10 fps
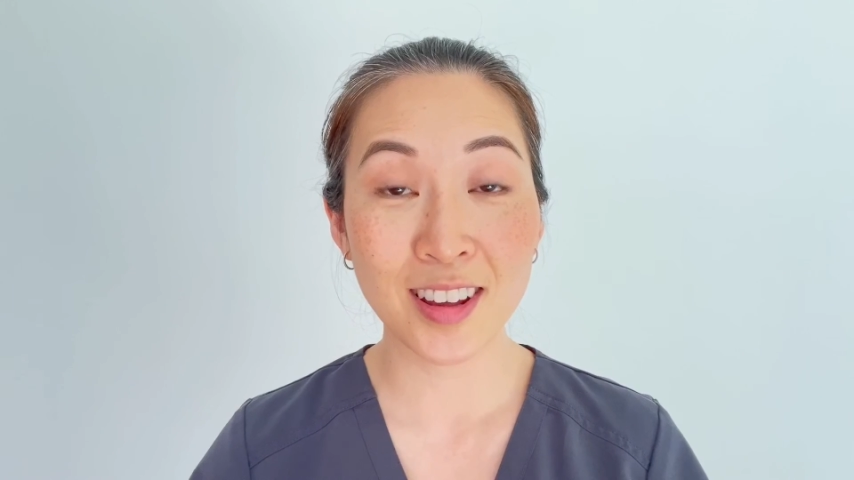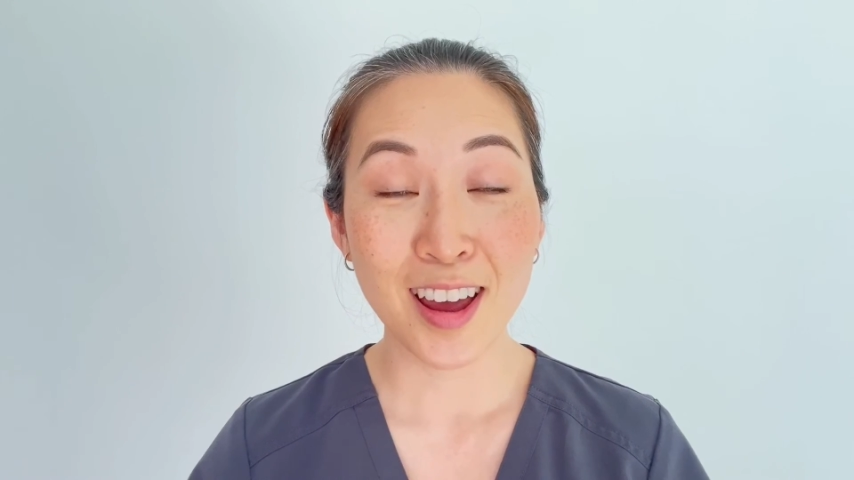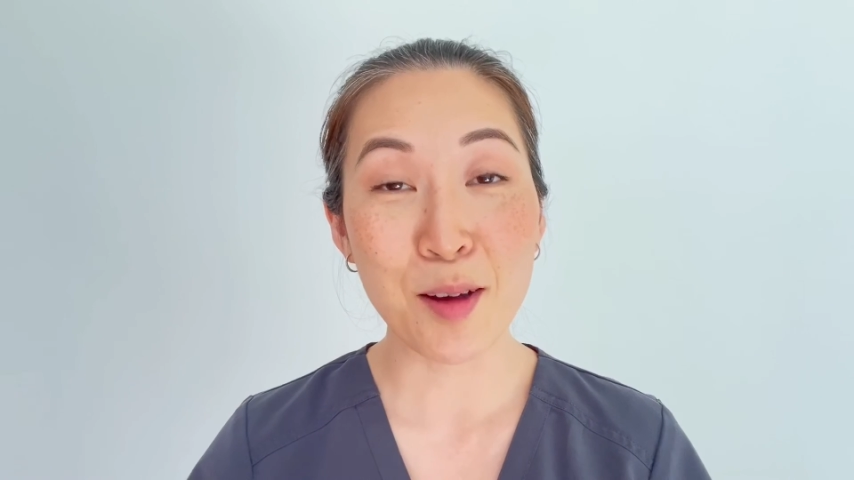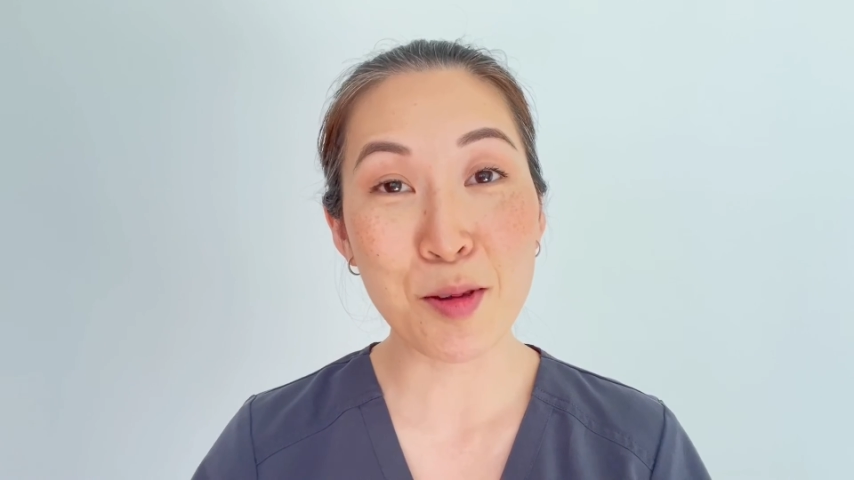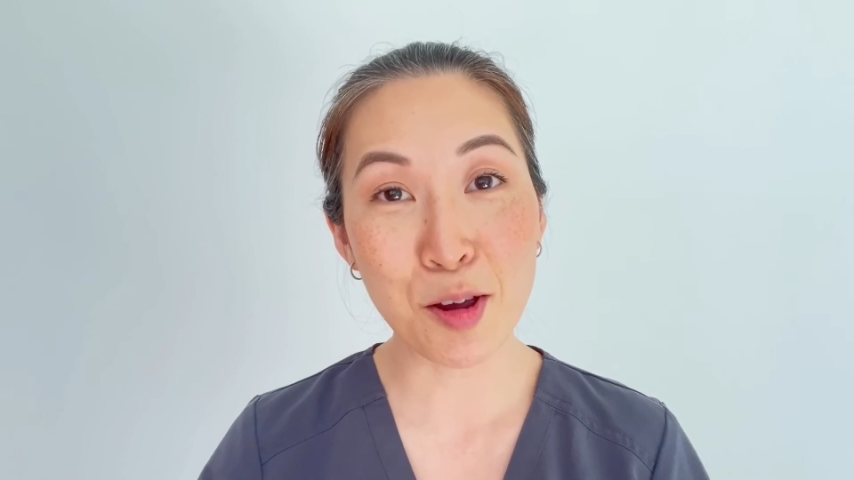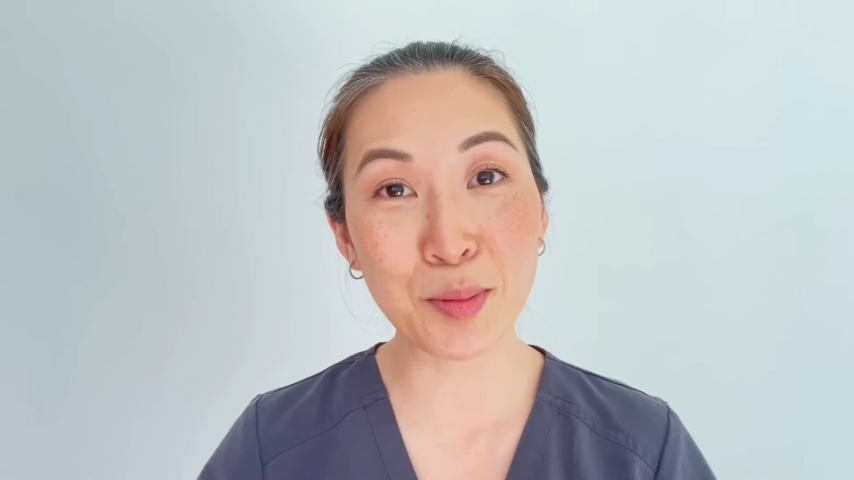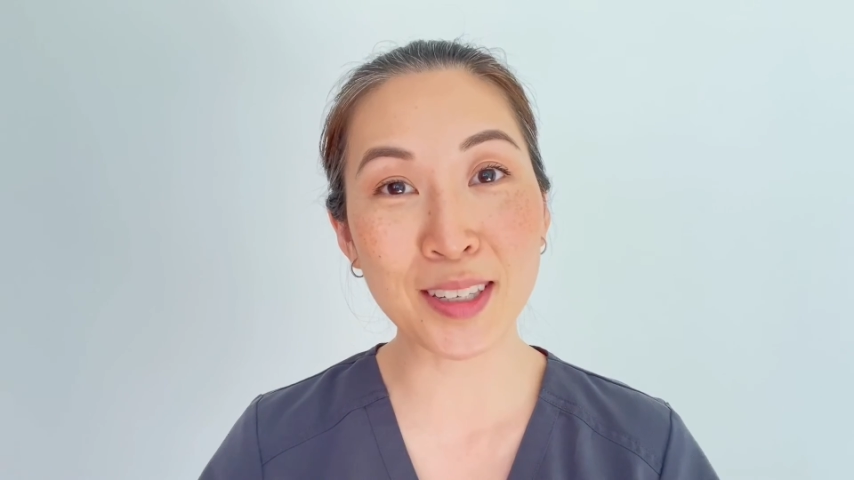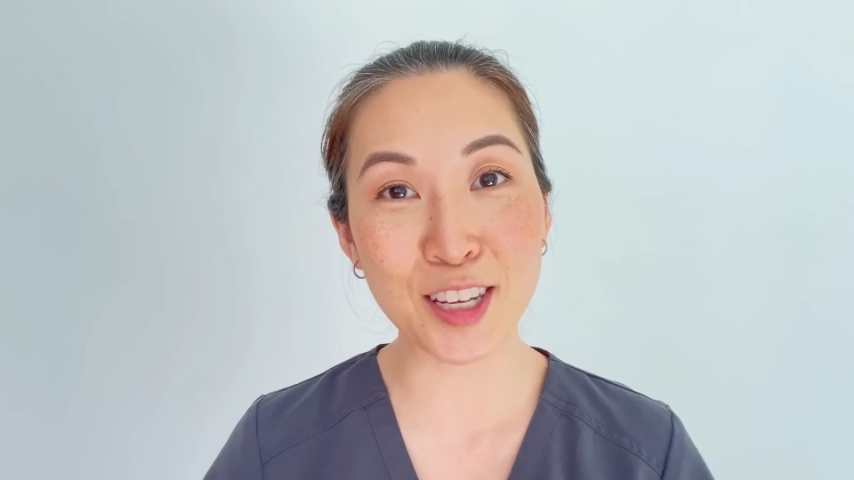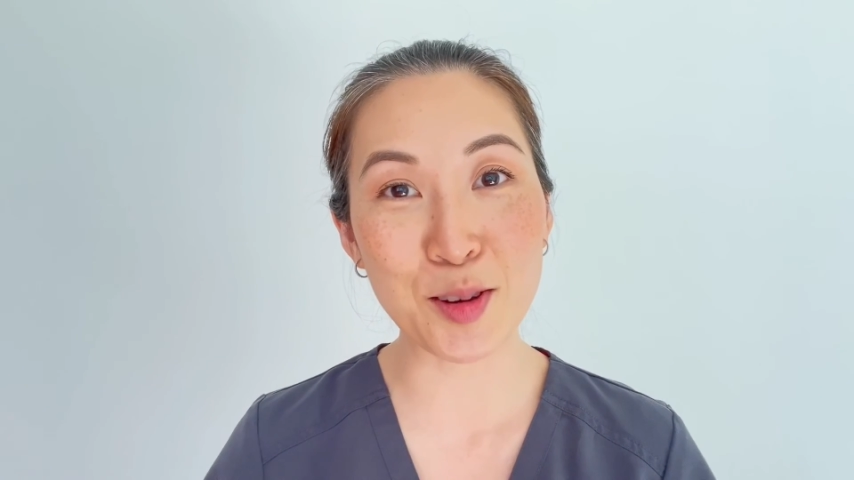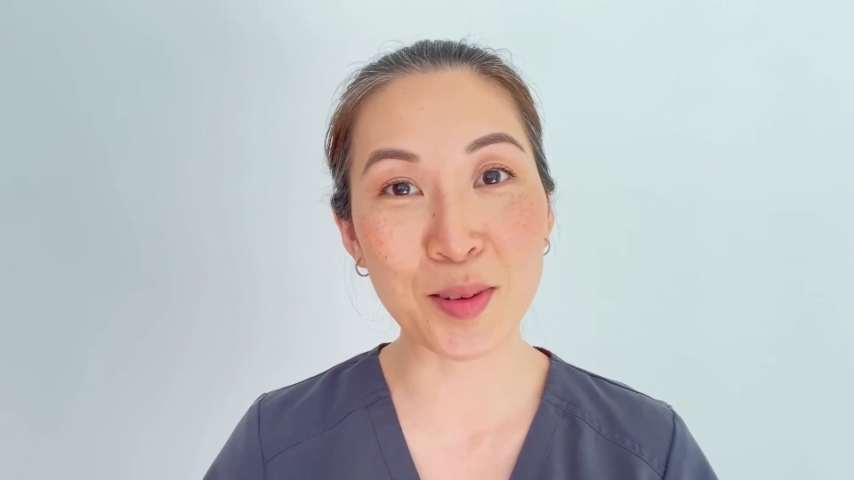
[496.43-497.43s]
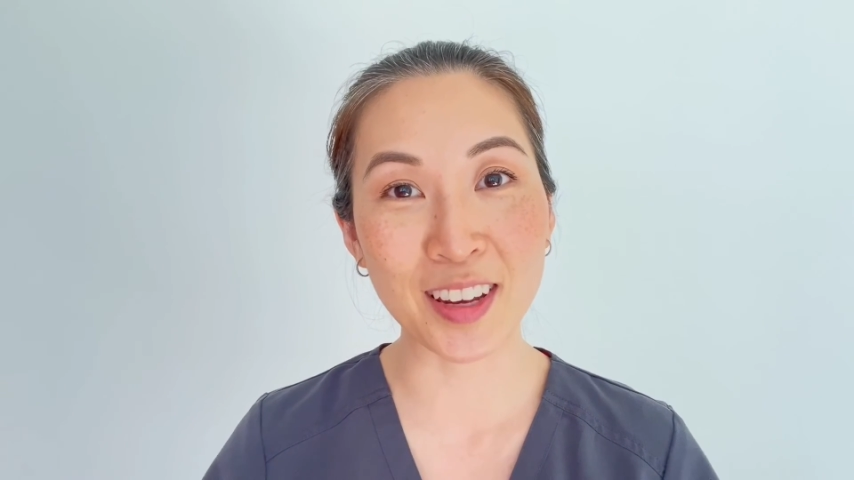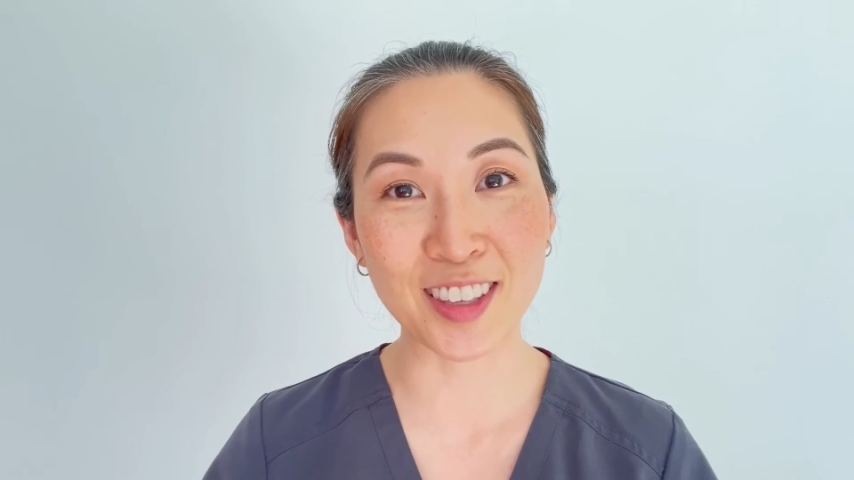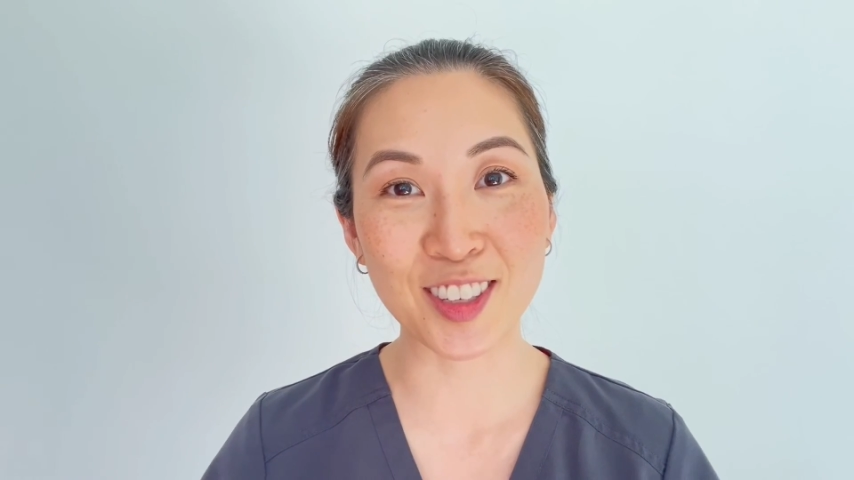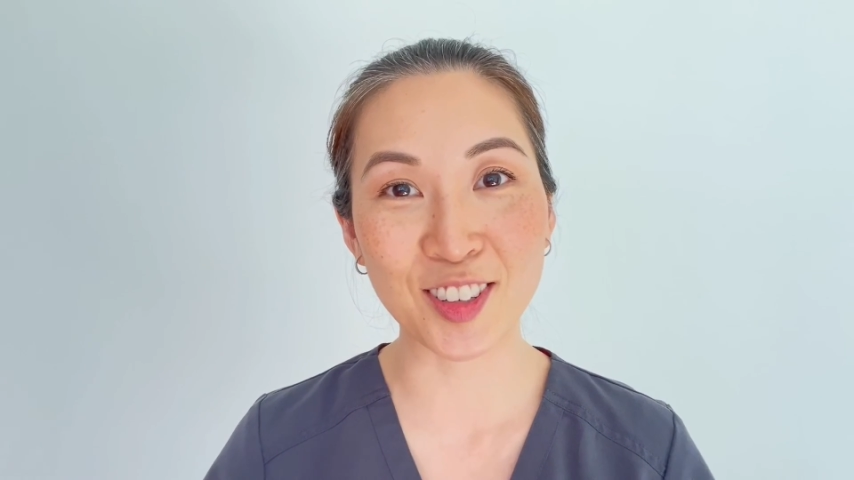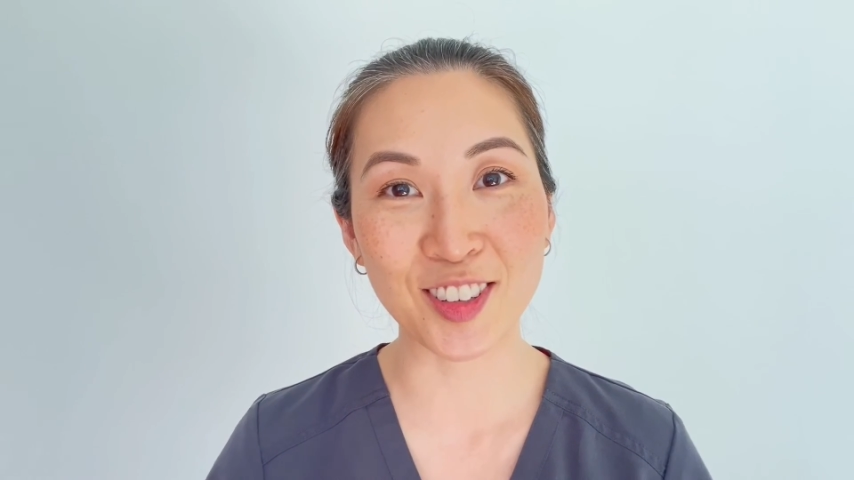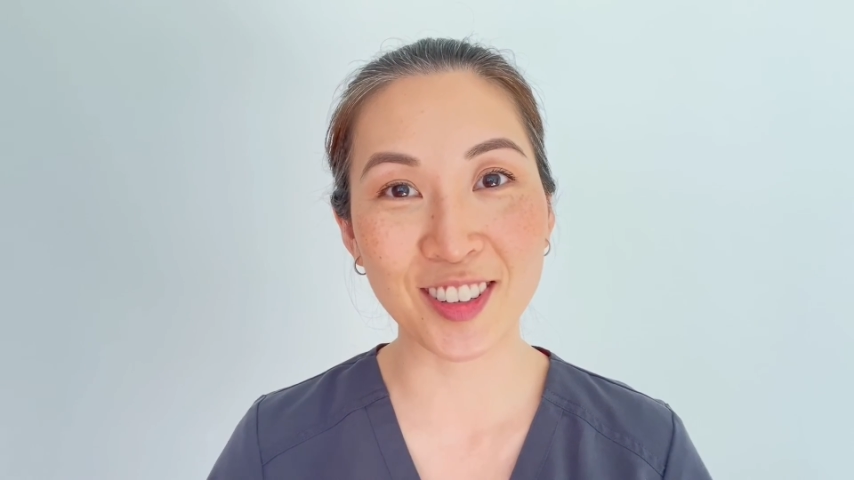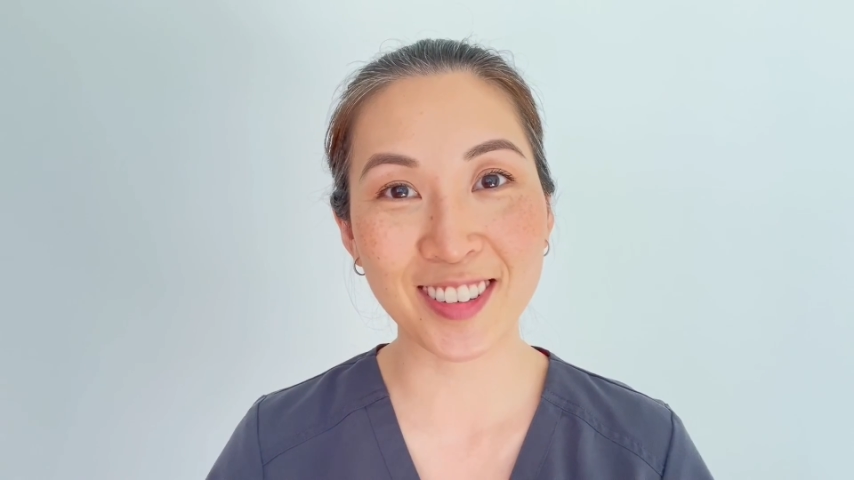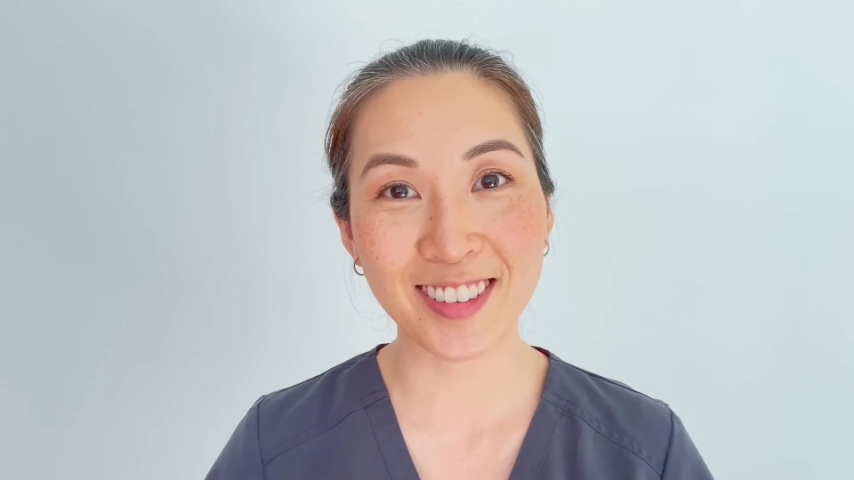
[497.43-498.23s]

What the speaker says: and we hope to see you again soon.